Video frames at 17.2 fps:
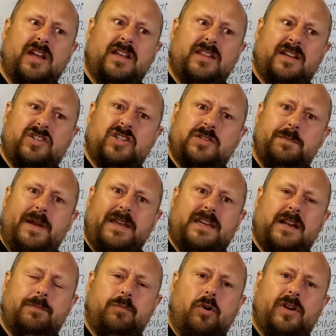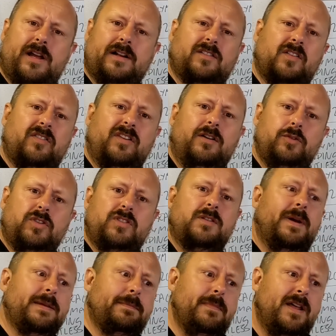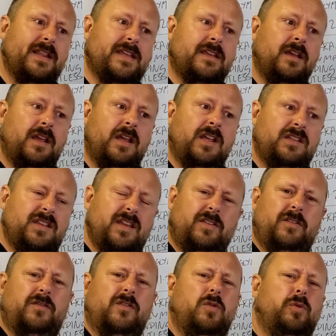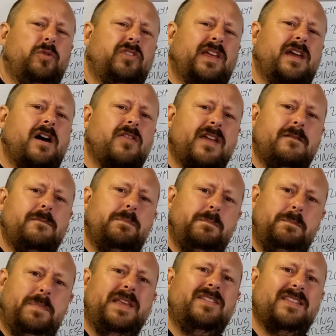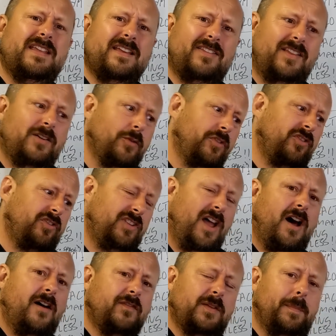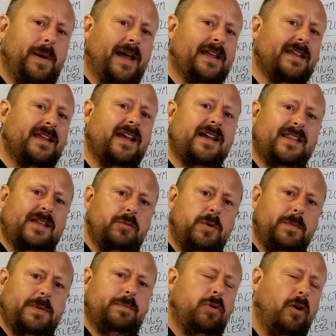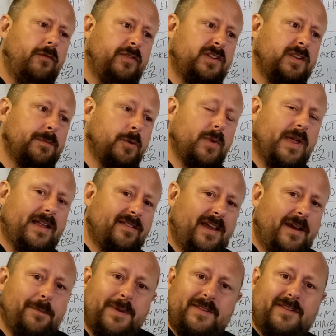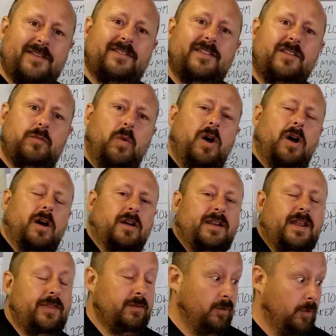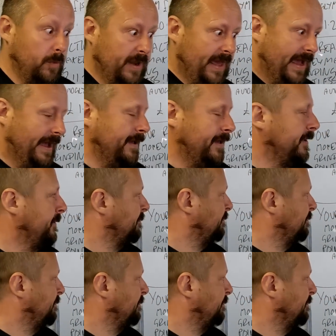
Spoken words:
they're just making a product to sell you, to make money." Yes, of course they are. They're business. They've got staff to pay. They want to be profitable. That's how businesses work. Nothing wrong with that.